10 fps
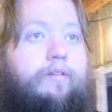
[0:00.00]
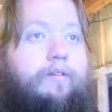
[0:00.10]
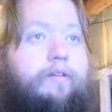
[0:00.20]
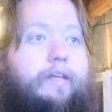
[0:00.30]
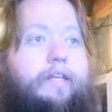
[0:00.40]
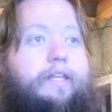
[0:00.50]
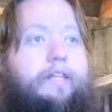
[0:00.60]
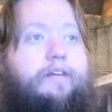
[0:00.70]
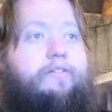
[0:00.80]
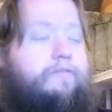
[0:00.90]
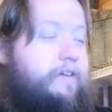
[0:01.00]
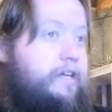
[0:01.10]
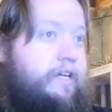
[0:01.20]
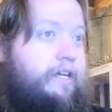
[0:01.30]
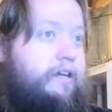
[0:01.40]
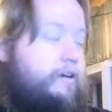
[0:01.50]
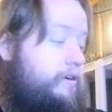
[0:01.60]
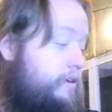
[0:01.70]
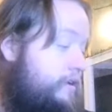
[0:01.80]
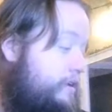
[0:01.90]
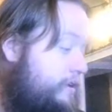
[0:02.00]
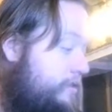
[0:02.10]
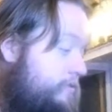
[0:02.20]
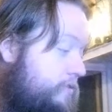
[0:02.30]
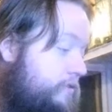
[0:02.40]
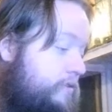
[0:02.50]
And then they'll fit in here for